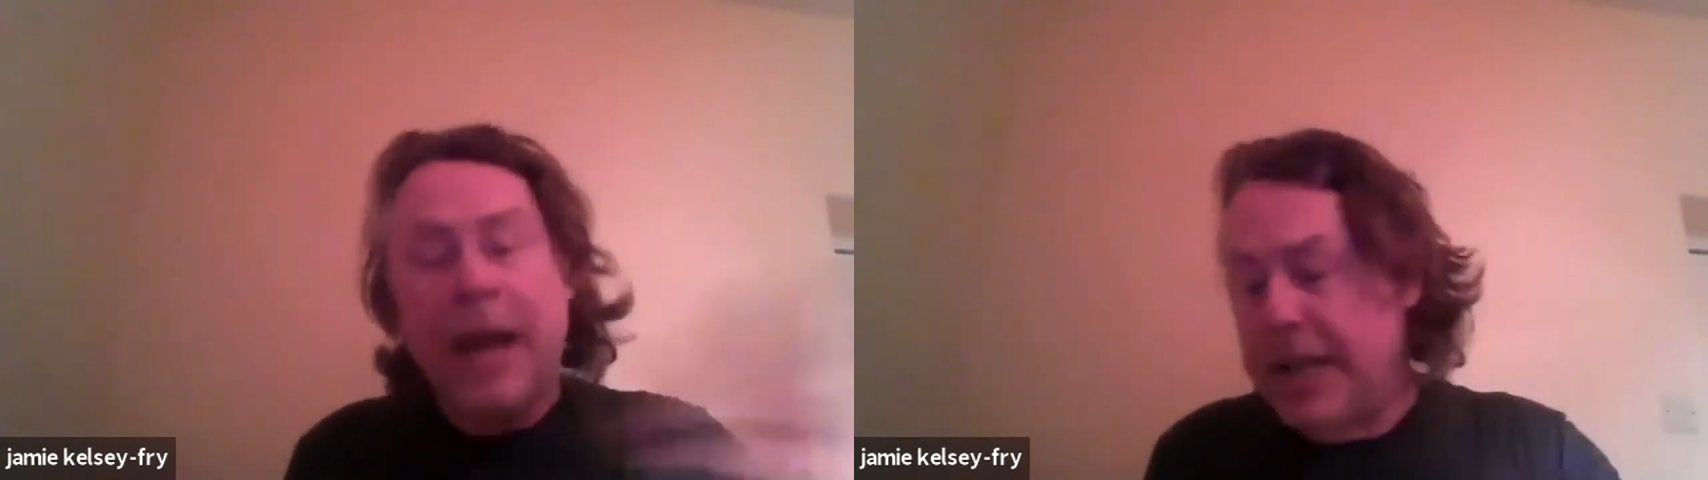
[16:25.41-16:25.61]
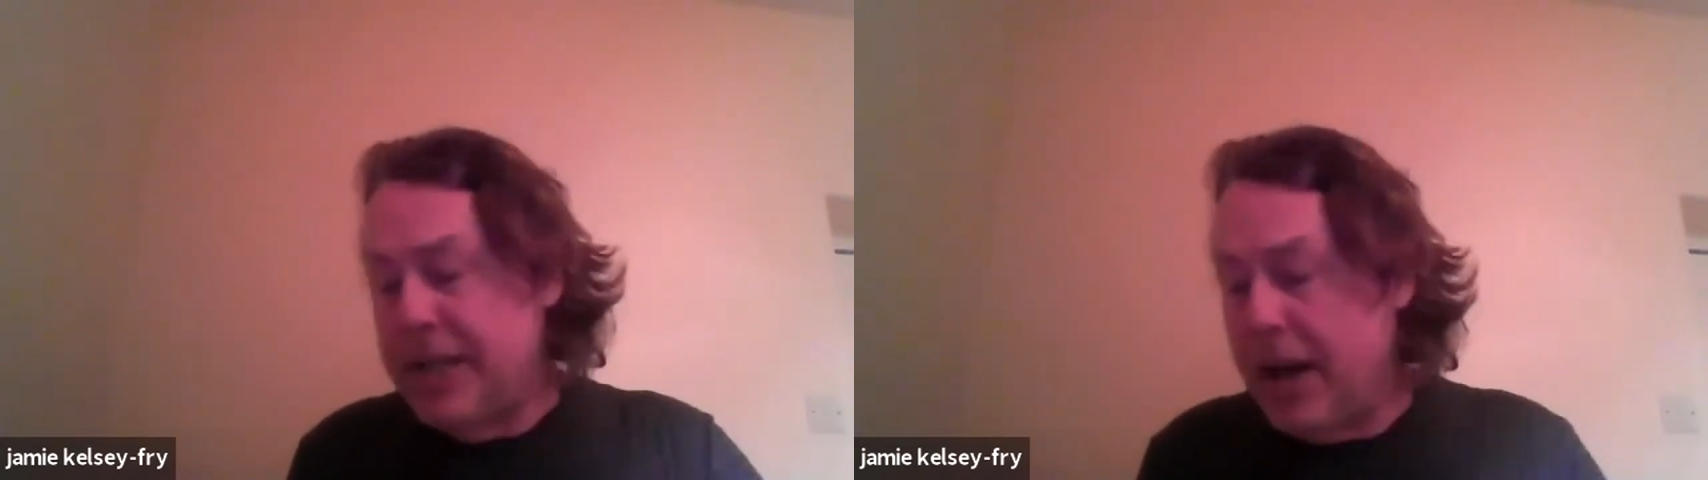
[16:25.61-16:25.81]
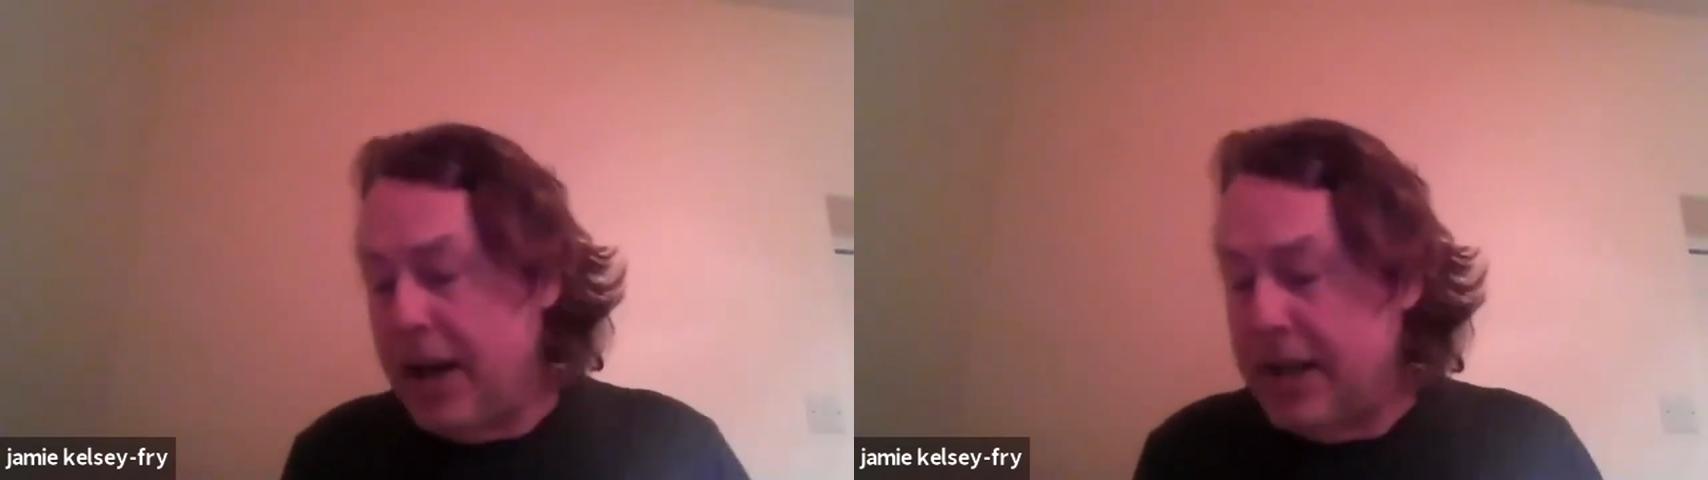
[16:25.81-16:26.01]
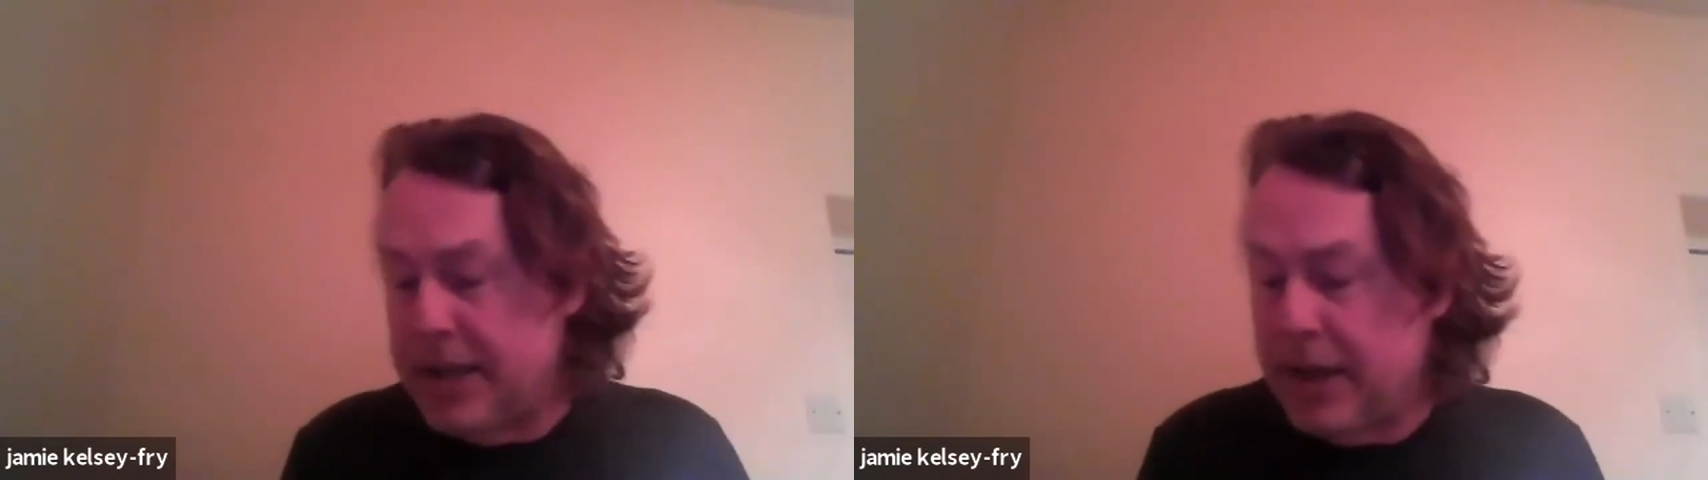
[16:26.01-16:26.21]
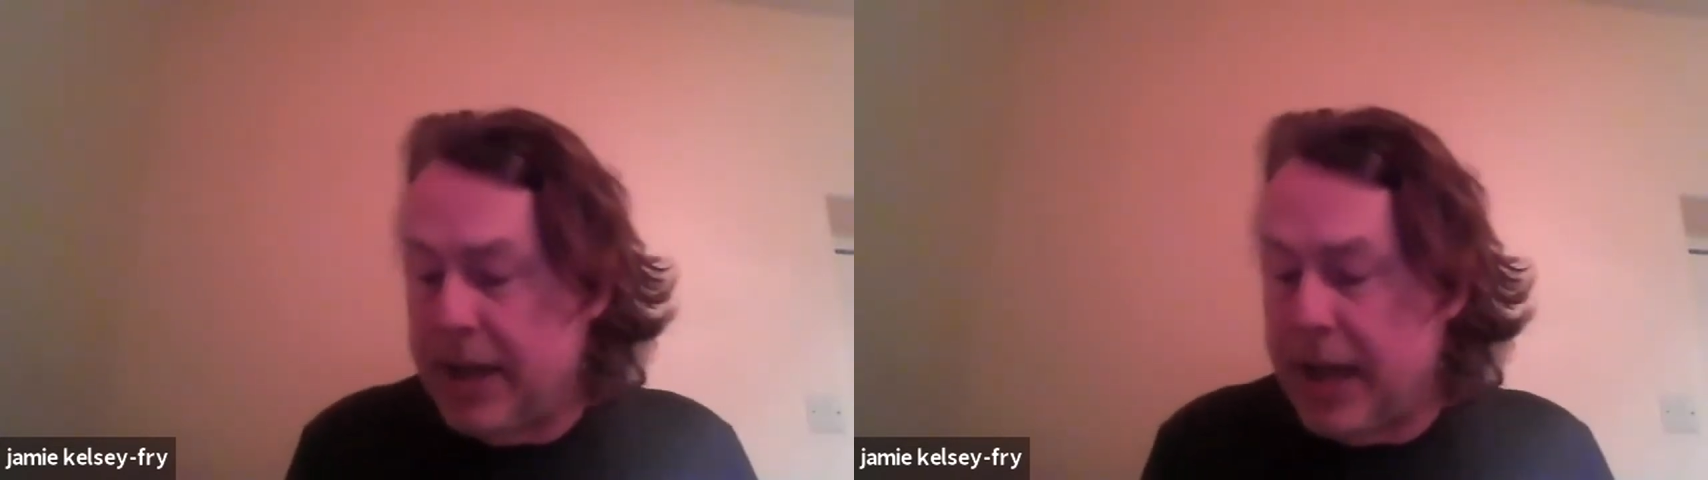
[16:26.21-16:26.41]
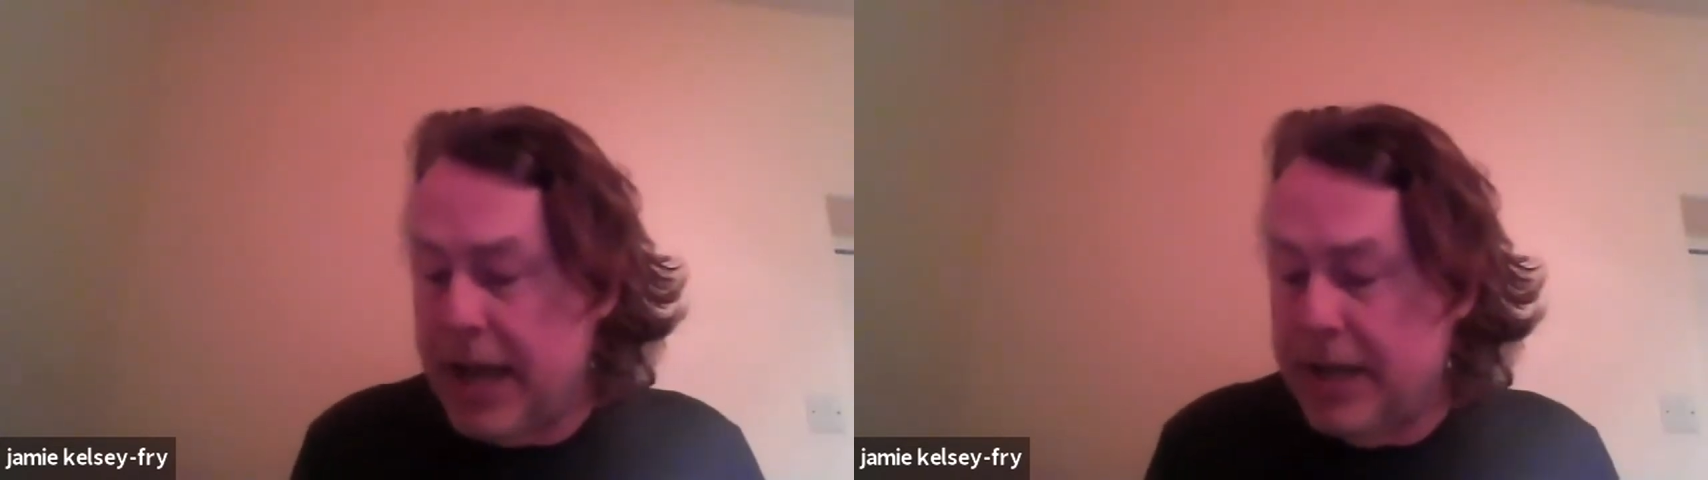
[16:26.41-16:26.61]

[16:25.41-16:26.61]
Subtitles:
and us, okay?